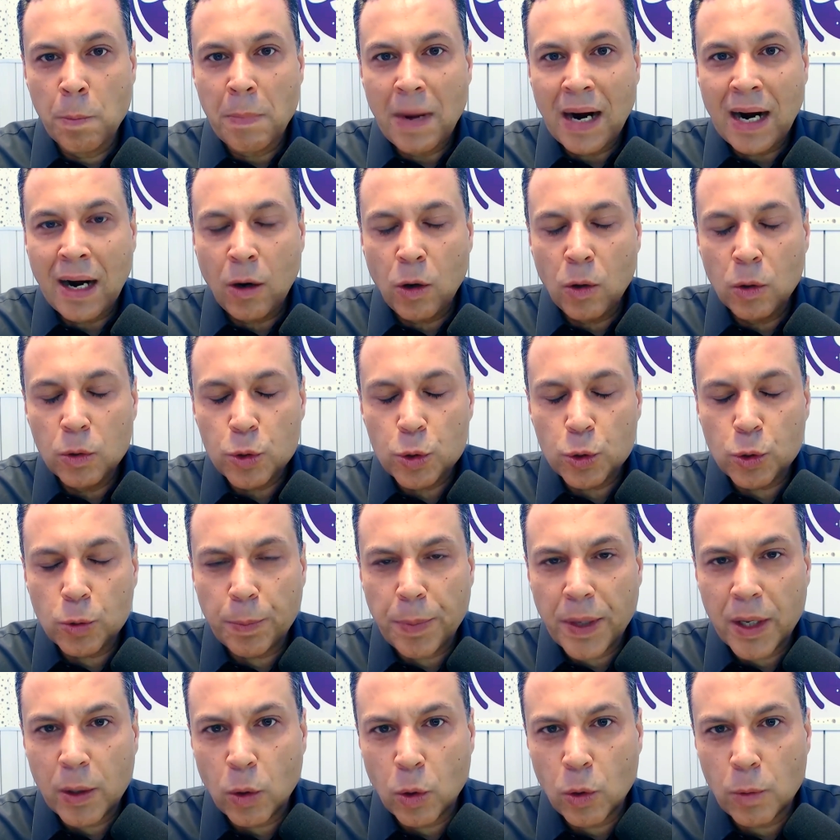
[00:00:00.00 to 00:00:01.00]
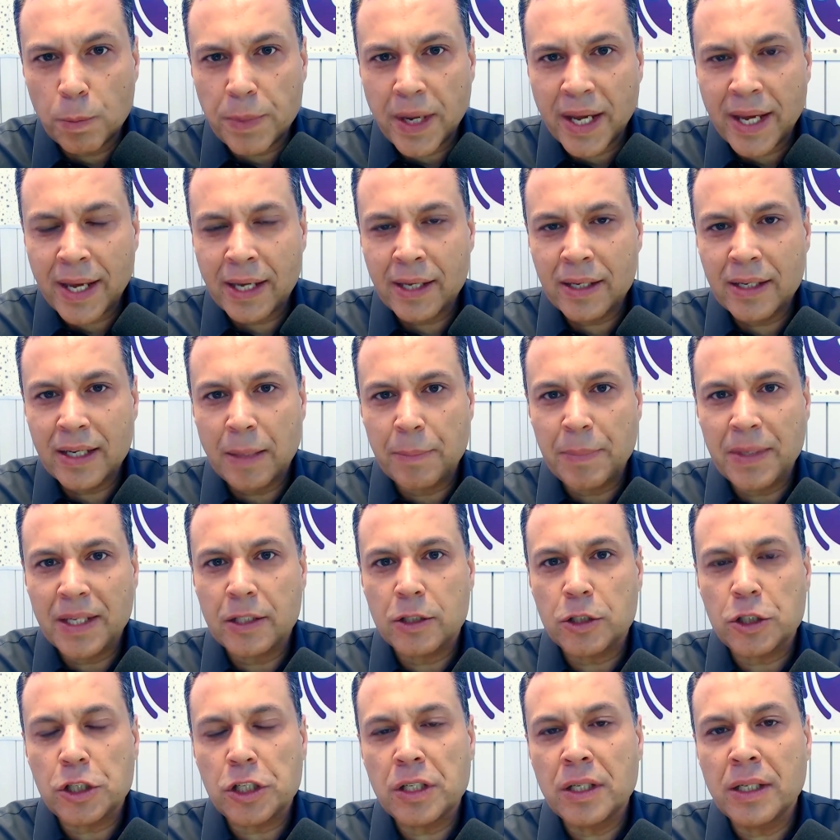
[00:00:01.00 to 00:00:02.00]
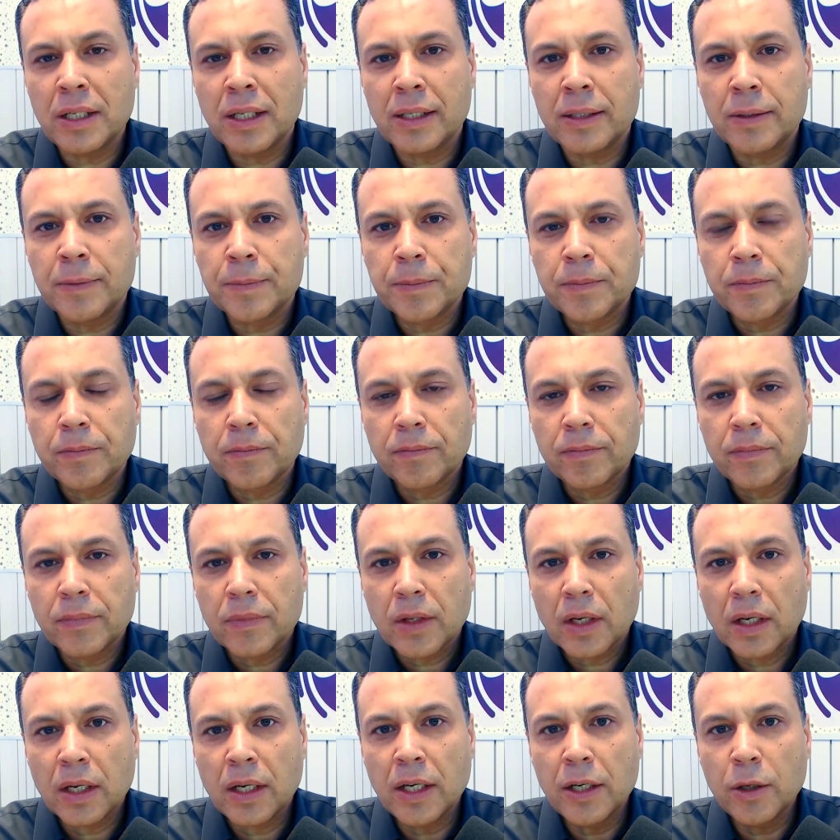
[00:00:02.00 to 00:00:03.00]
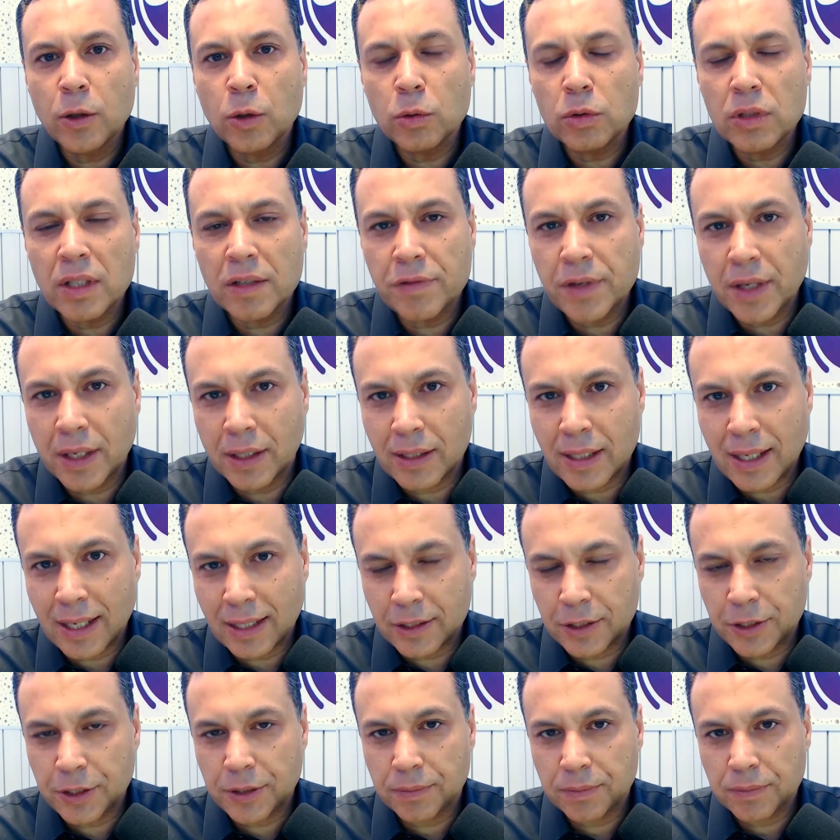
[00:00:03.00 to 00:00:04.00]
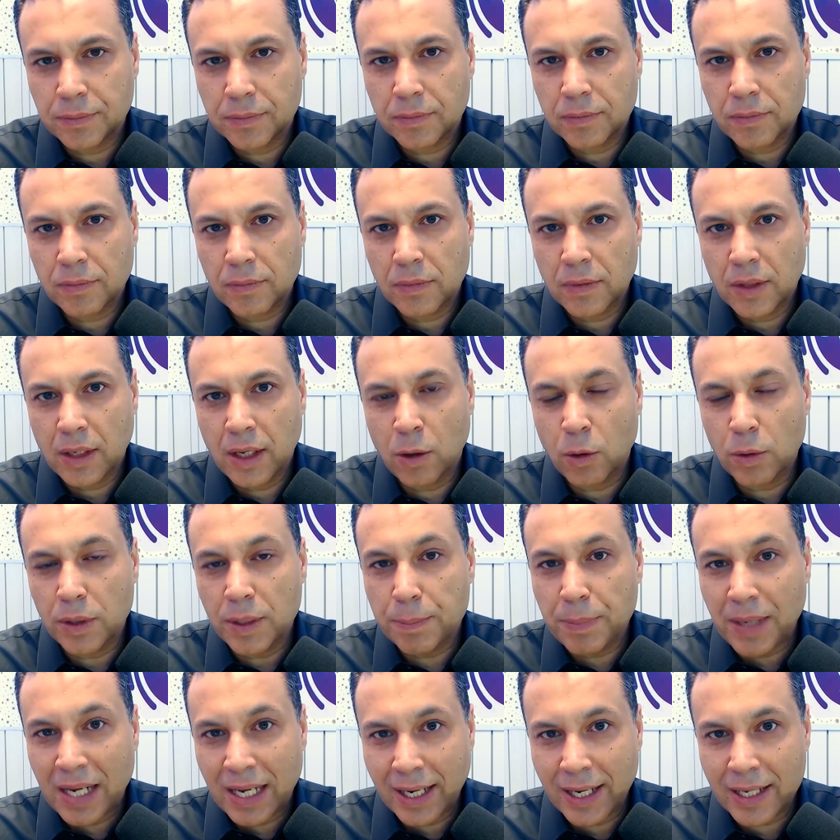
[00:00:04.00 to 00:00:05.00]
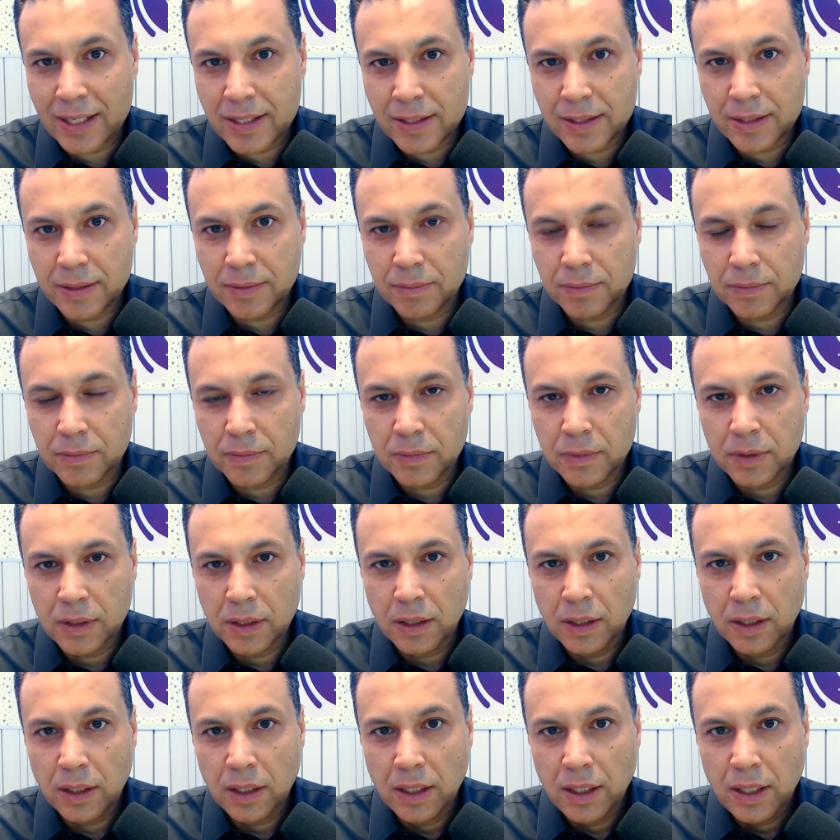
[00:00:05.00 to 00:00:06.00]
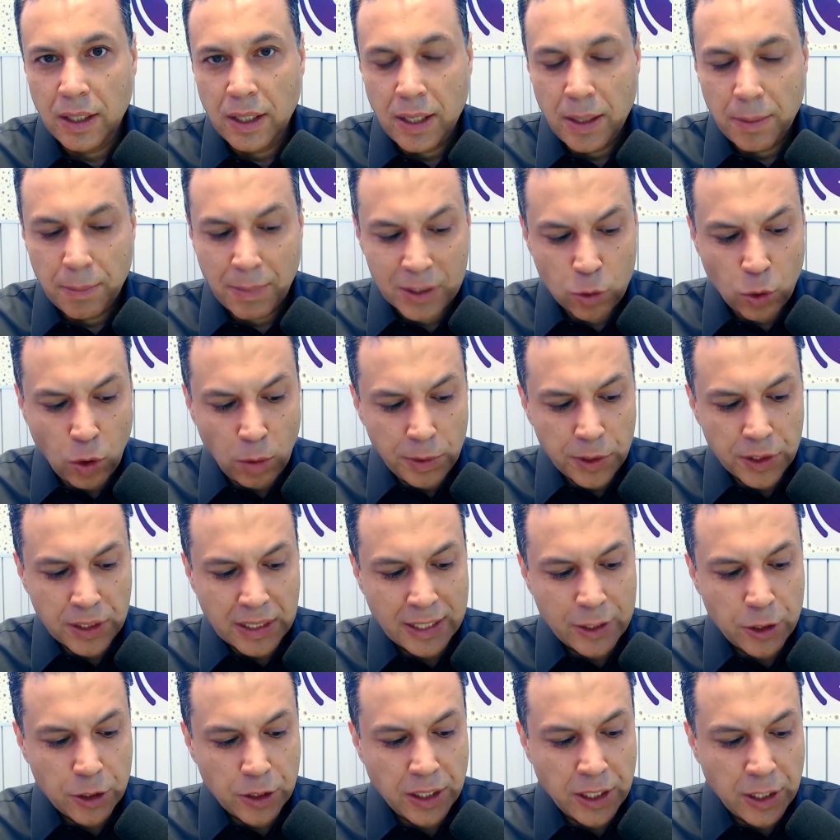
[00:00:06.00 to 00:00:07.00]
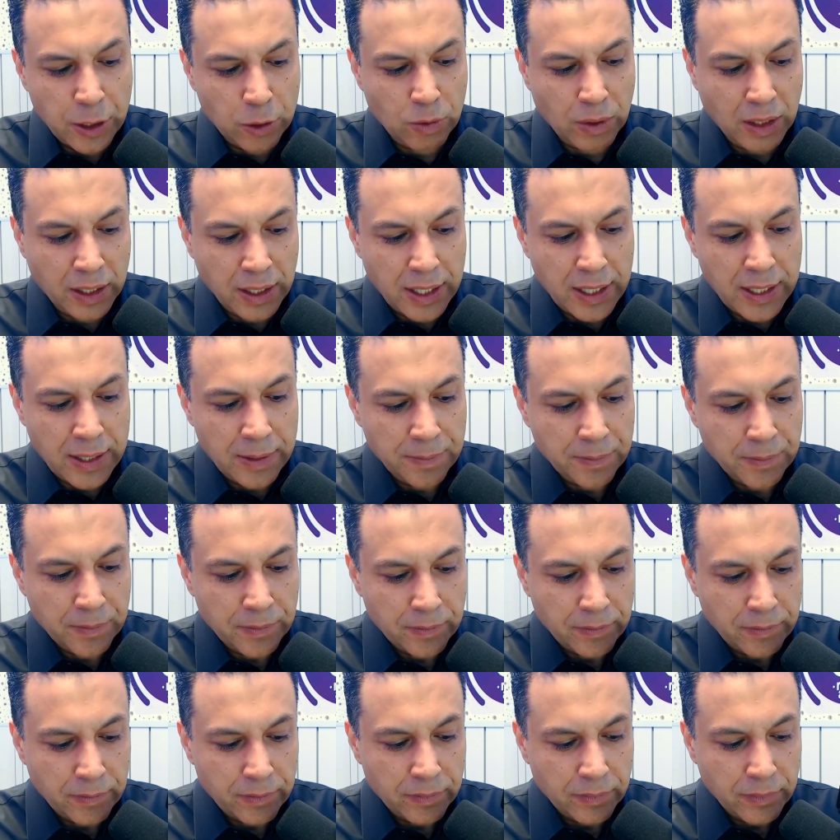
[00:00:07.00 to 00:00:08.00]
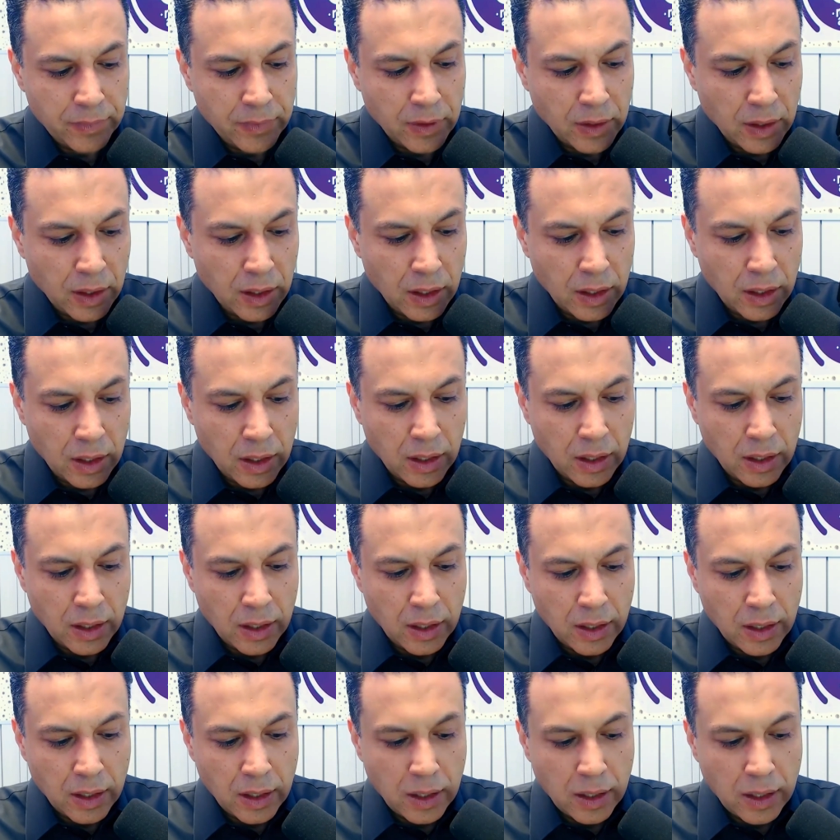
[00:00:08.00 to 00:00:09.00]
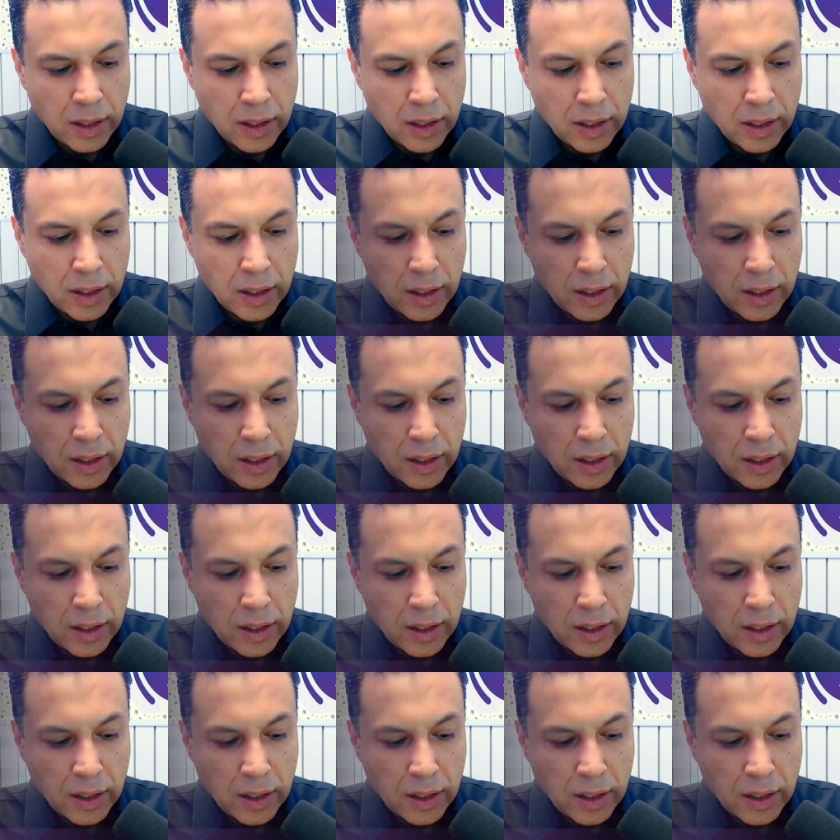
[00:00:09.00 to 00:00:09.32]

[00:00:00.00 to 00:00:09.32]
and evil has overcome good, that the lie has overcome the truth, is what it seems. But as it is written,